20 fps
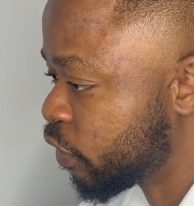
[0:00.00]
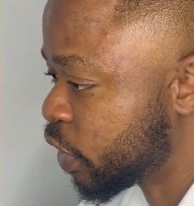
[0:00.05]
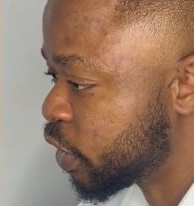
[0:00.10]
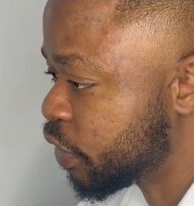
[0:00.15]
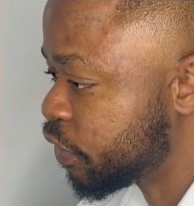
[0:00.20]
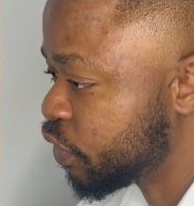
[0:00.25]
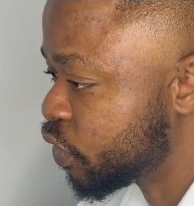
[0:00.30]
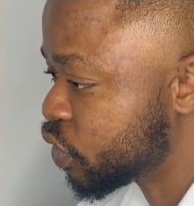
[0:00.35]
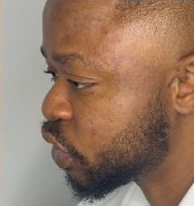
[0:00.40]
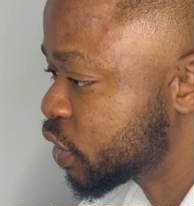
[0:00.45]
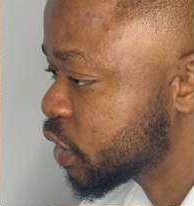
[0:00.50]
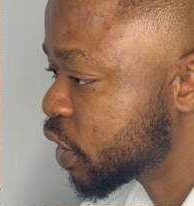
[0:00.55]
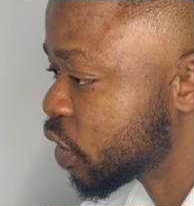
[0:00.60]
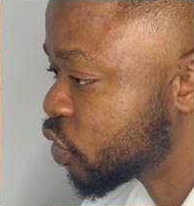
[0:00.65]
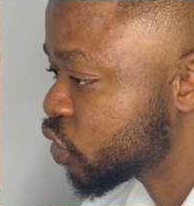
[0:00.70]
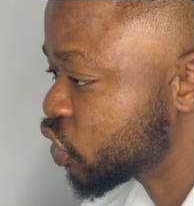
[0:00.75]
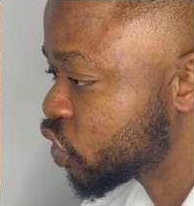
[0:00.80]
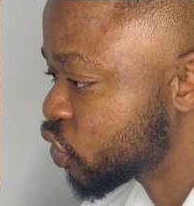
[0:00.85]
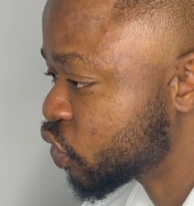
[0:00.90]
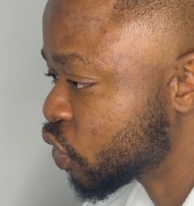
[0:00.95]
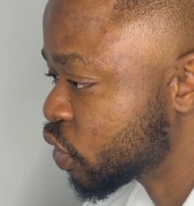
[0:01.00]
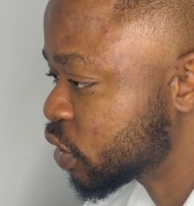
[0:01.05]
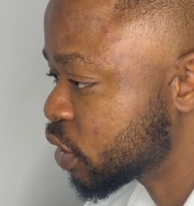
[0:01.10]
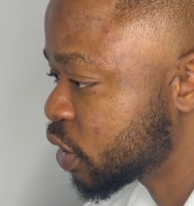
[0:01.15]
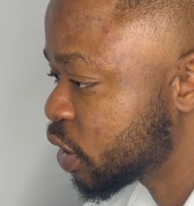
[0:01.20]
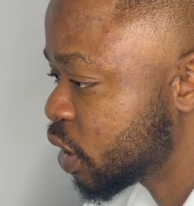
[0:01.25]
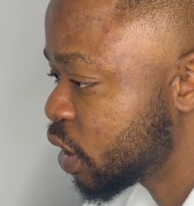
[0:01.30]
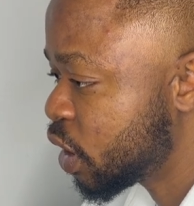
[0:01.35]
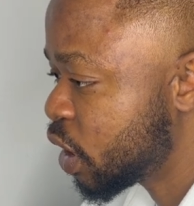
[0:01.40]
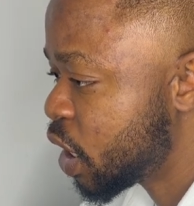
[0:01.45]
And if you sell short
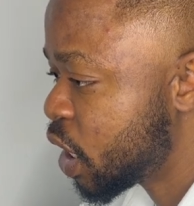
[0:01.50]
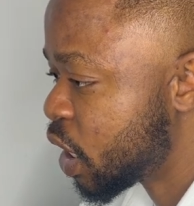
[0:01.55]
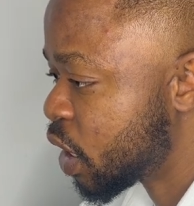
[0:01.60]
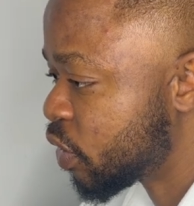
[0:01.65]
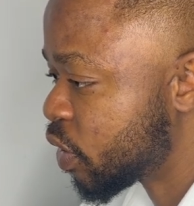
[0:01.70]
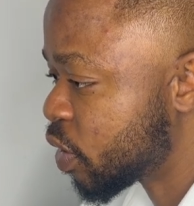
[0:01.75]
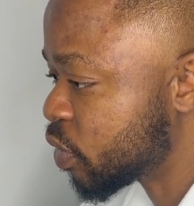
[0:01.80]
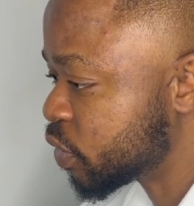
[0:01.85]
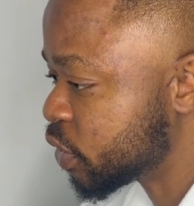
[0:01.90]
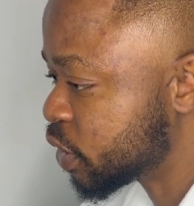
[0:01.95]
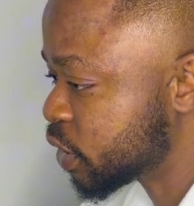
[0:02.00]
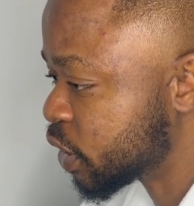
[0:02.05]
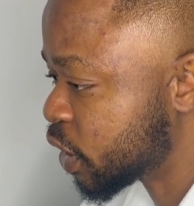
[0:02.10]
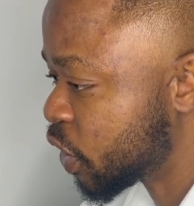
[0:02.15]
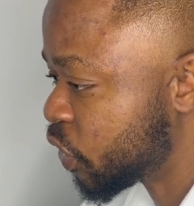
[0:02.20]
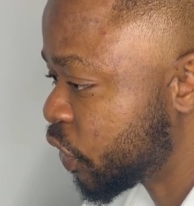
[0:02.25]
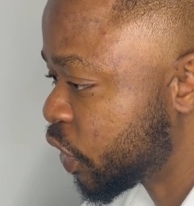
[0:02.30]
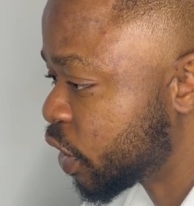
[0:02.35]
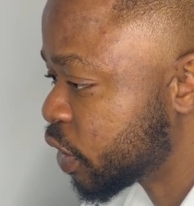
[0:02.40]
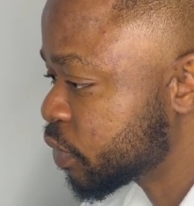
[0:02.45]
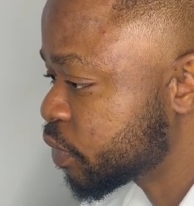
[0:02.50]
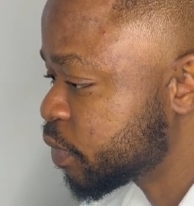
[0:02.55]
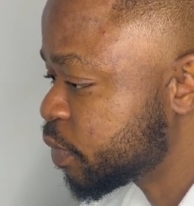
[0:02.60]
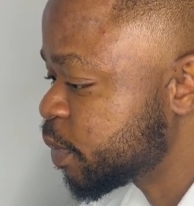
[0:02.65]
around this area,